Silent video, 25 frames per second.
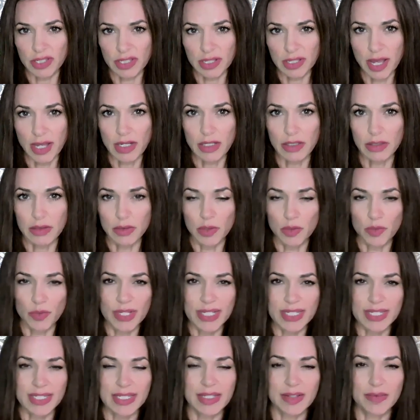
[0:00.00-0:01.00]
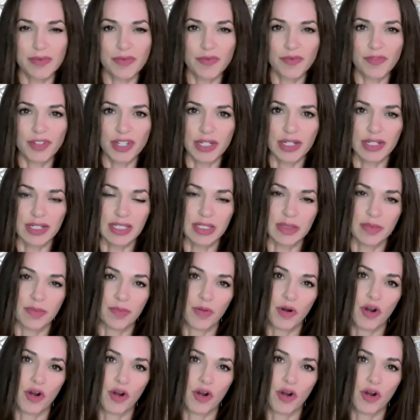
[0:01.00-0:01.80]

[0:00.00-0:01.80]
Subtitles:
cycle when we see Venus